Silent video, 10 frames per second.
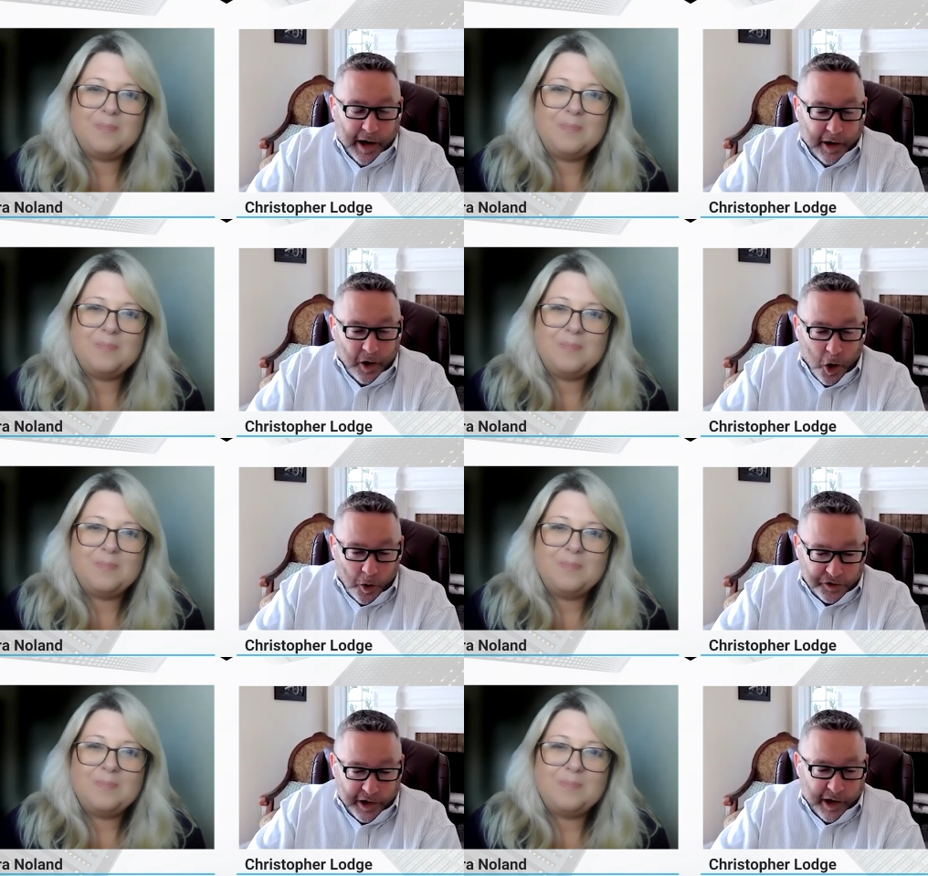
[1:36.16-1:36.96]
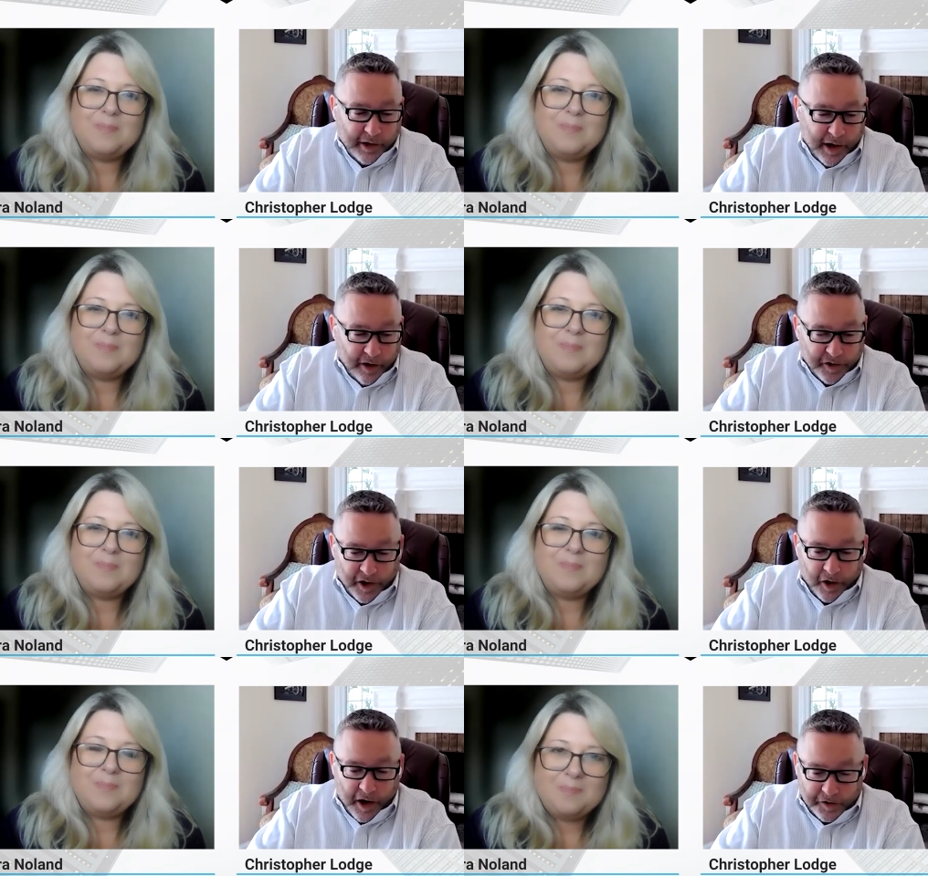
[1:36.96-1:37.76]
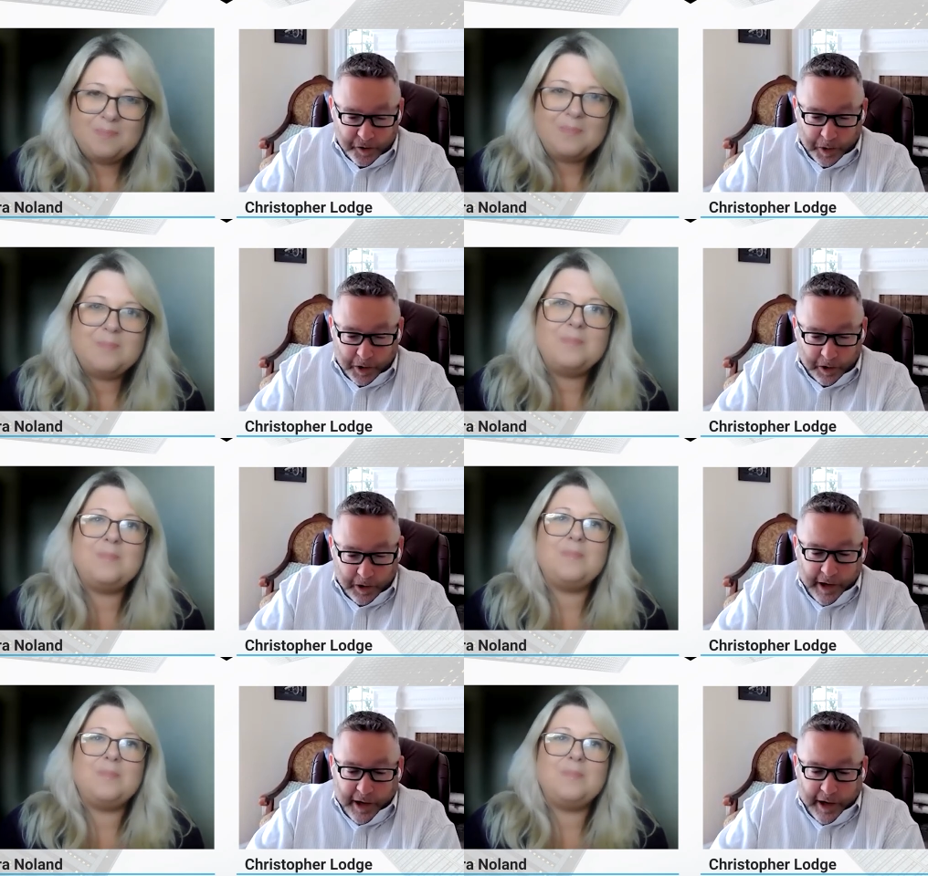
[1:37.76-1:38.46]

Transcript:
Speaker 1: hosting and data center customer.